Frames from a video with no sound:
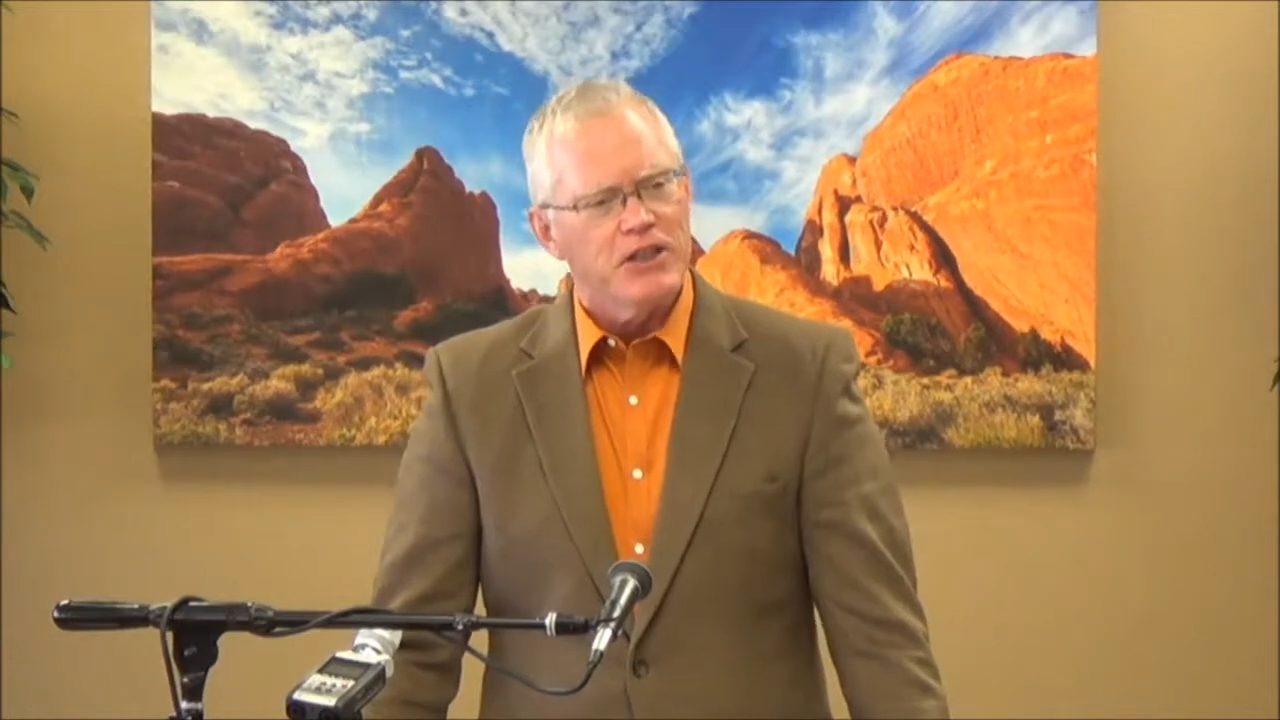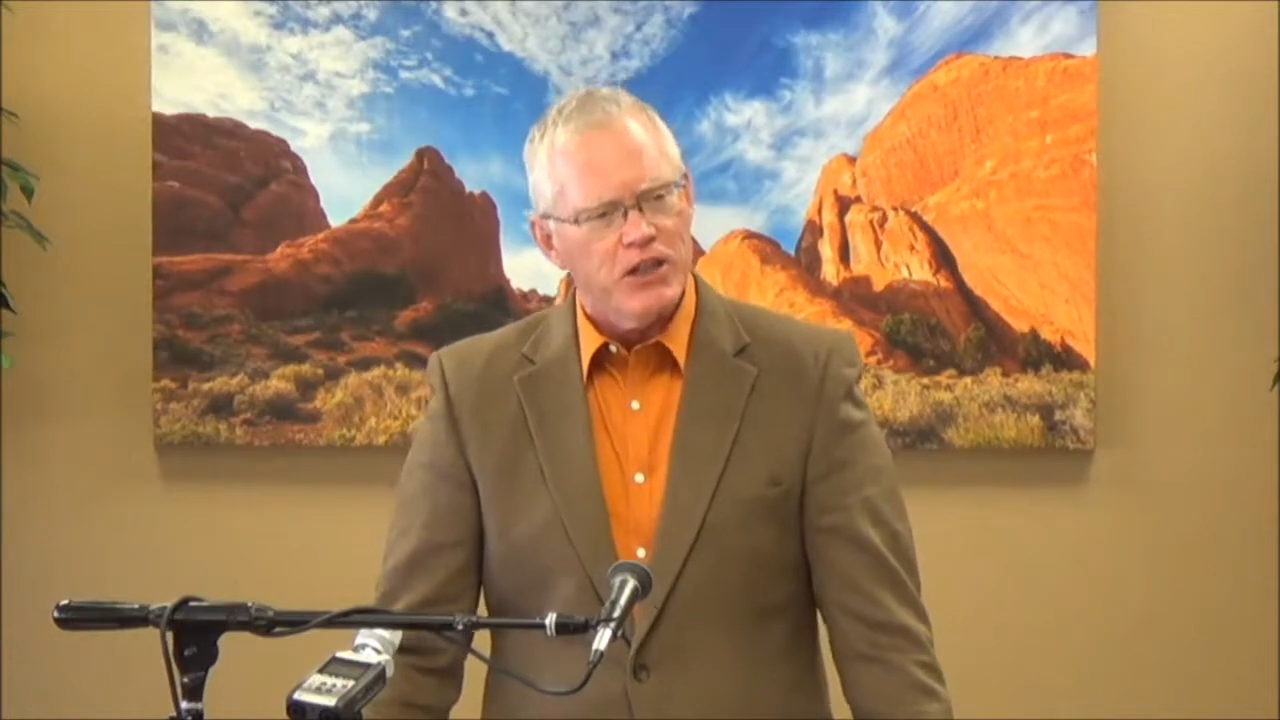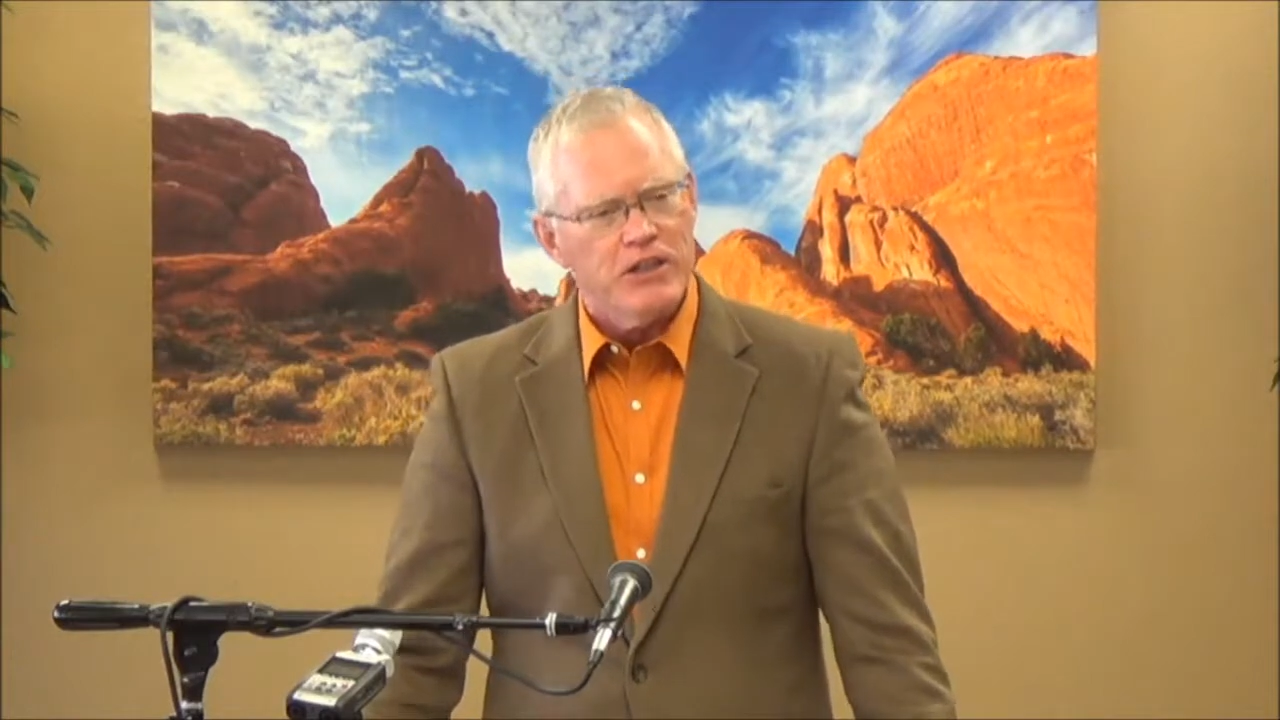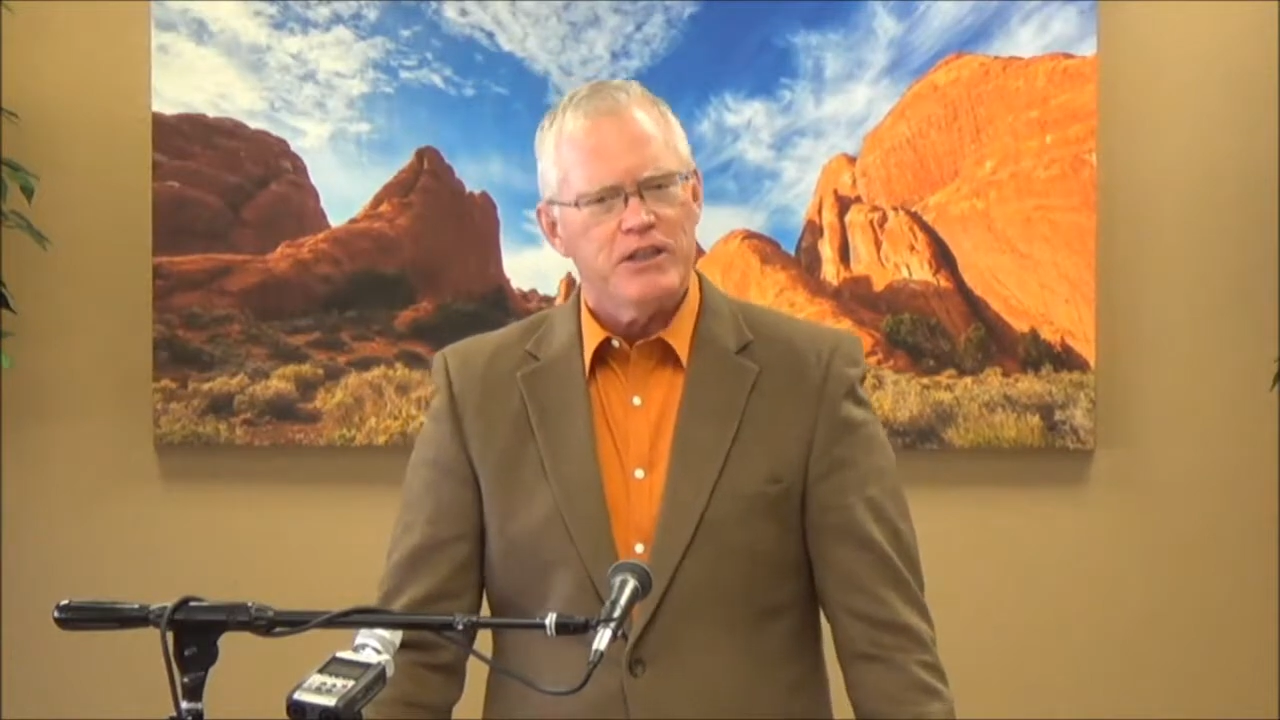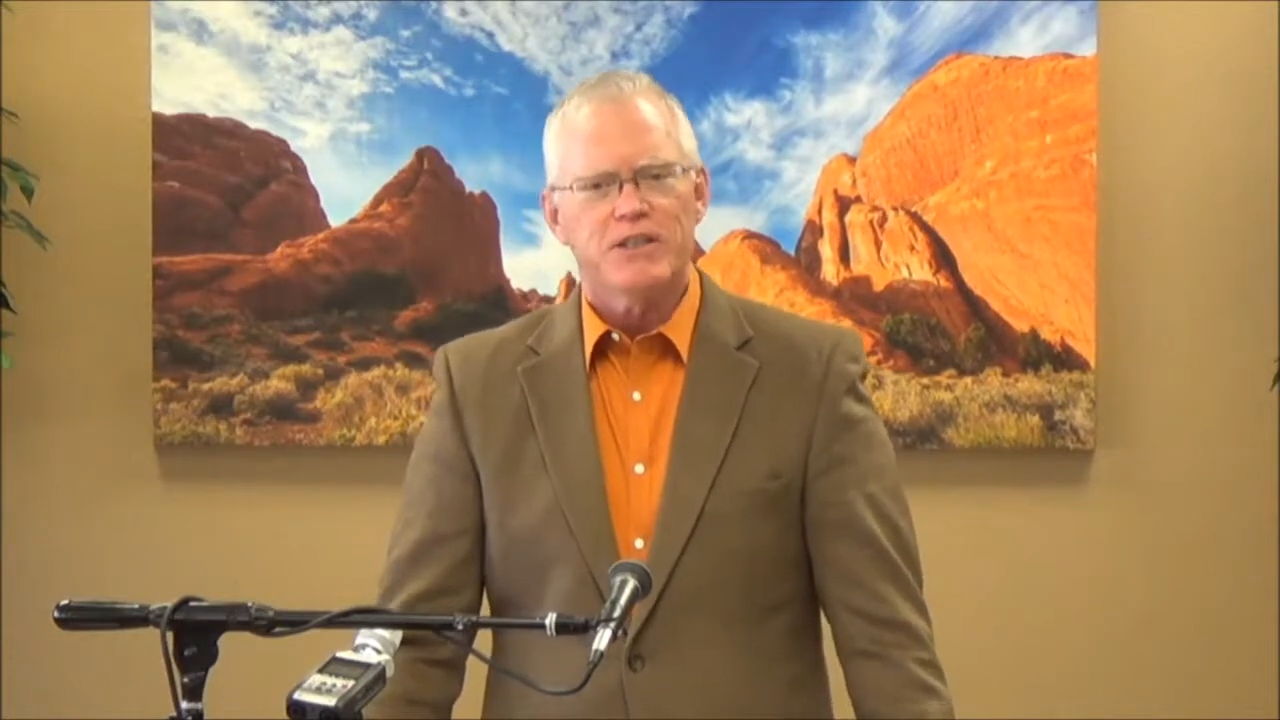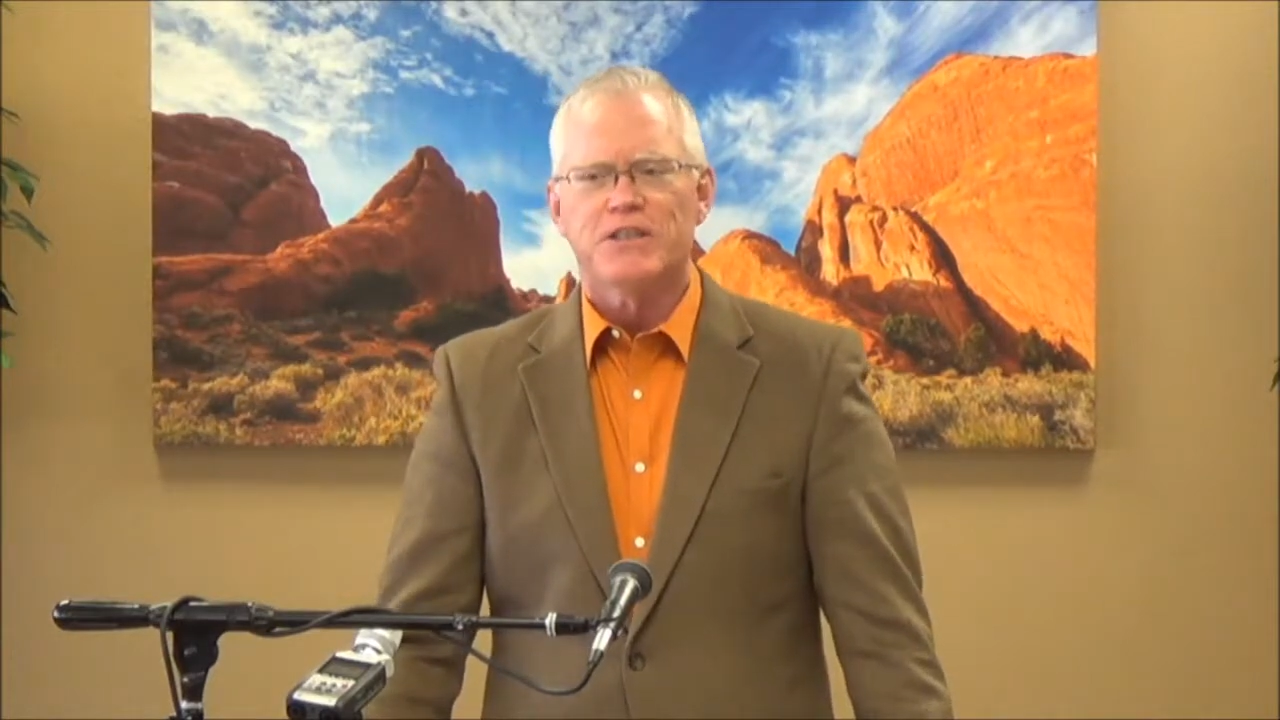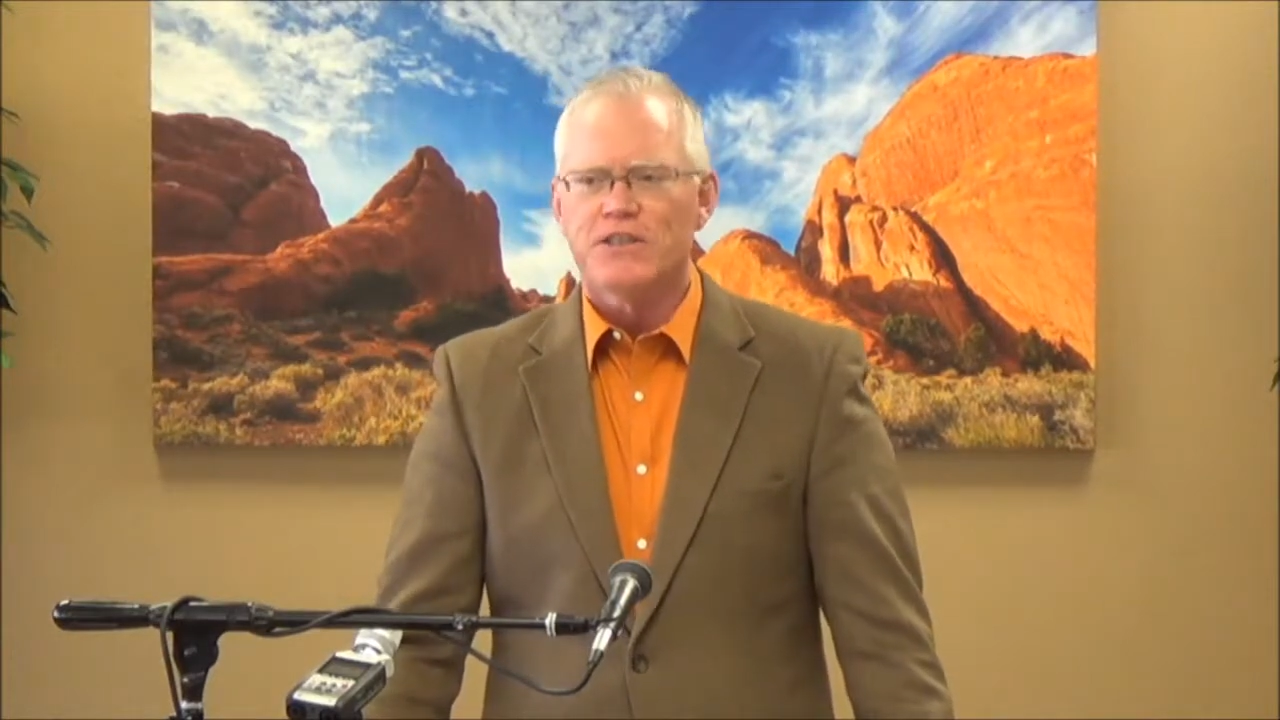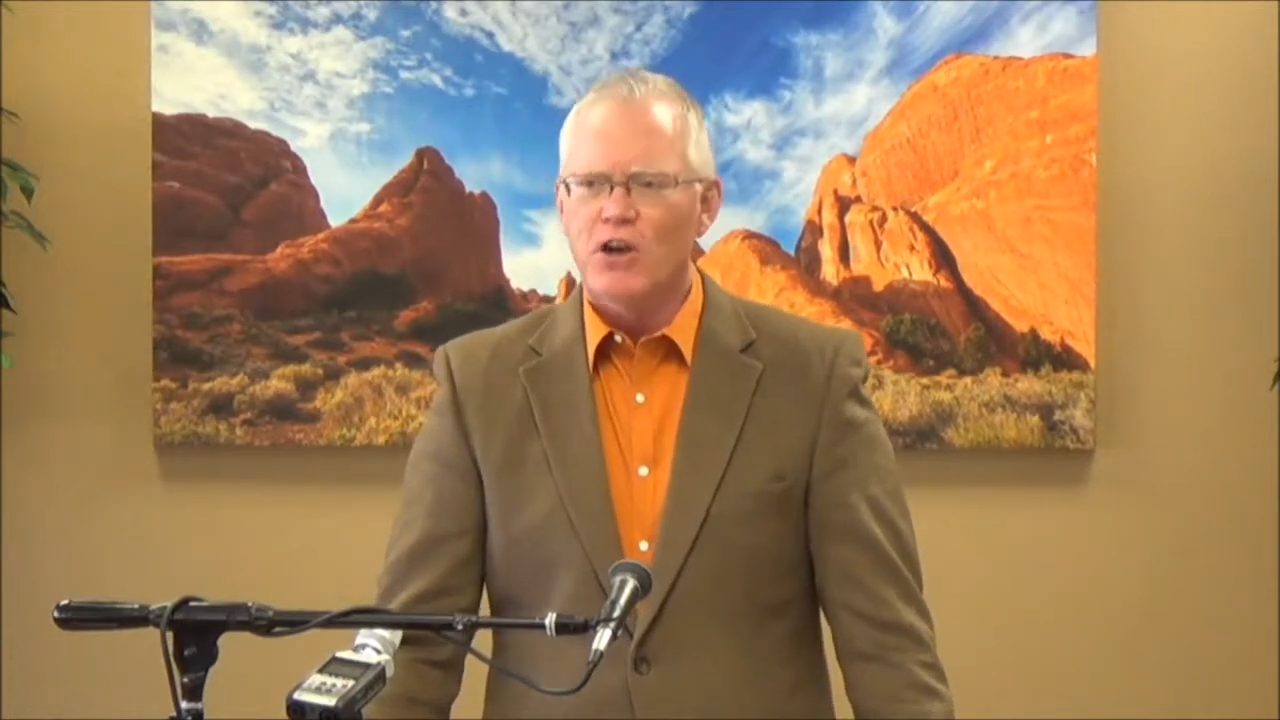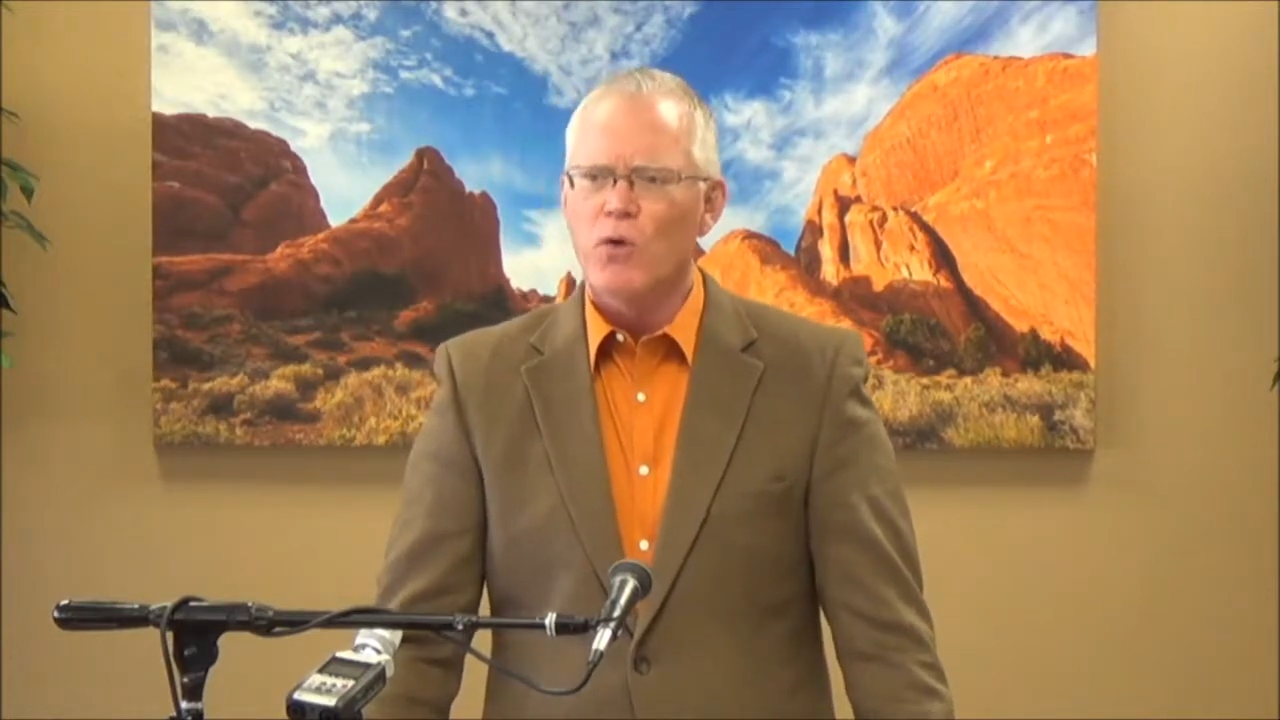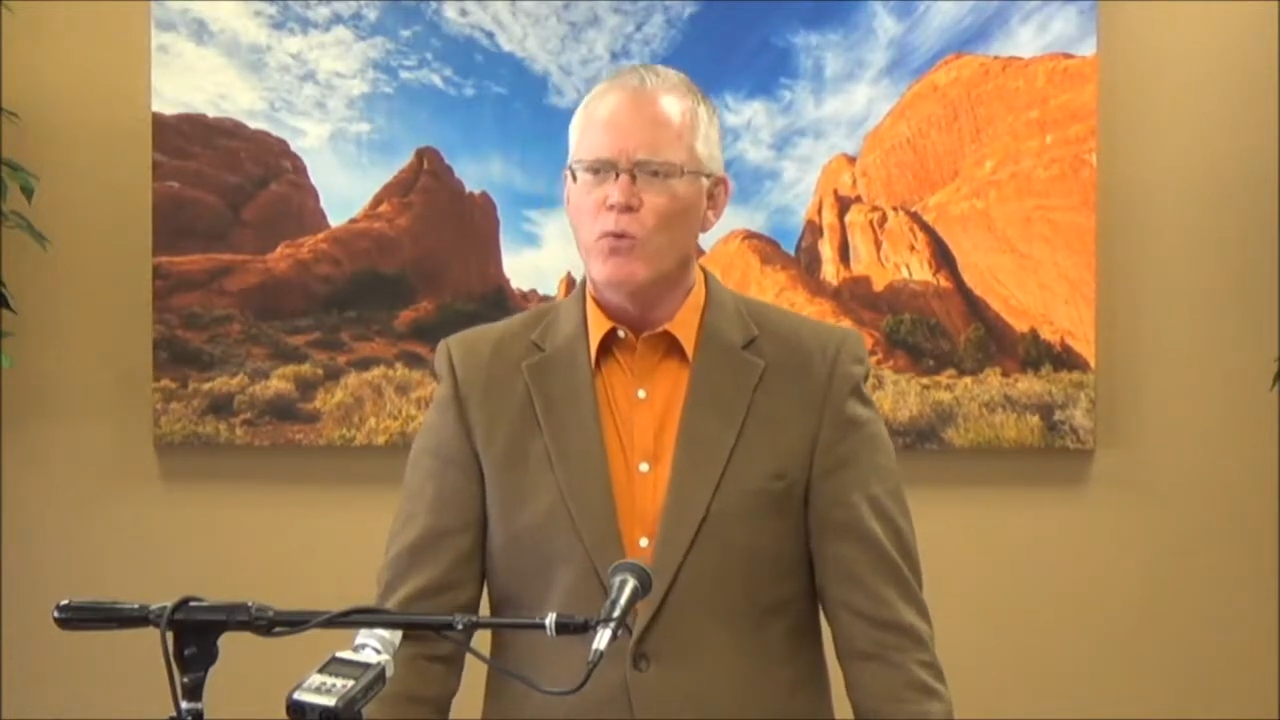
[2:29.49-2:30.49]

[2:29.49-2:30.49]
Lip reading: goodness so